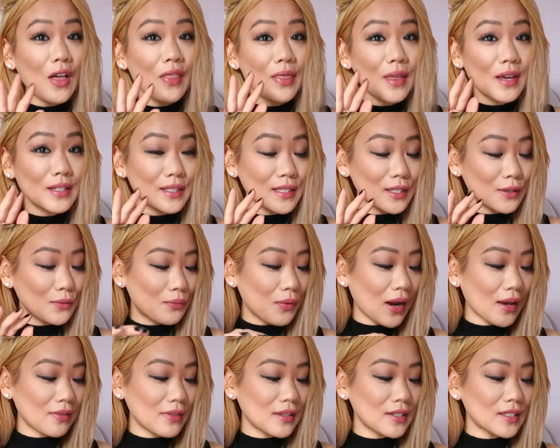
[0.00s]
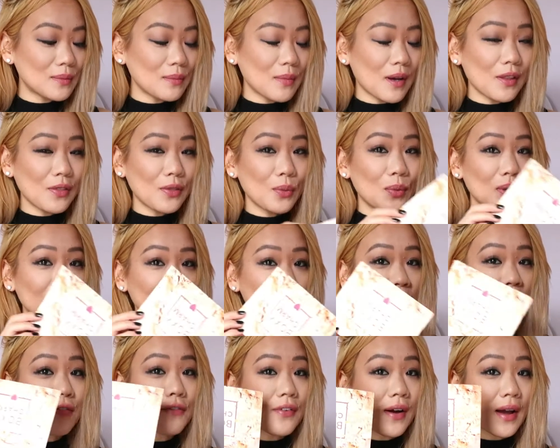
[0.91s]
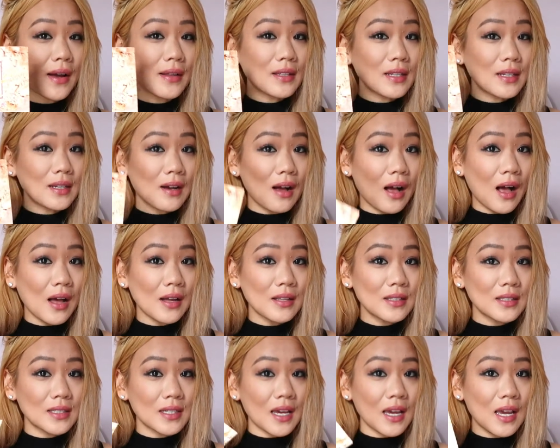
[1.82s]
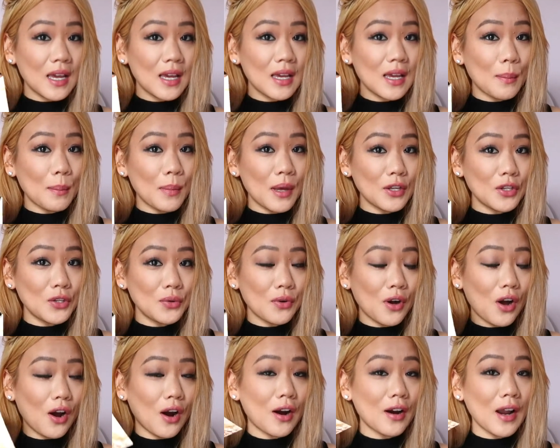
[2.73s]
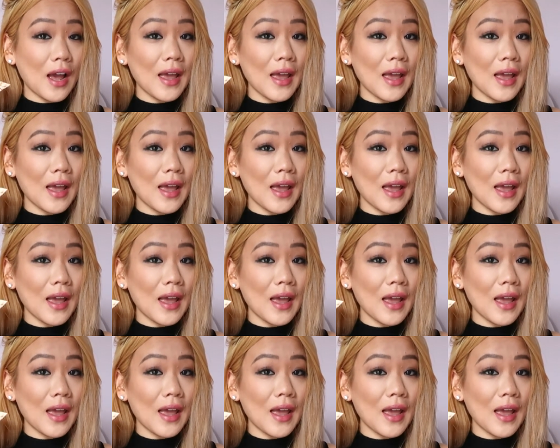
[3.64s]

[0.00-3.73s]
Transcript: they did right this month was I finally got a menu card.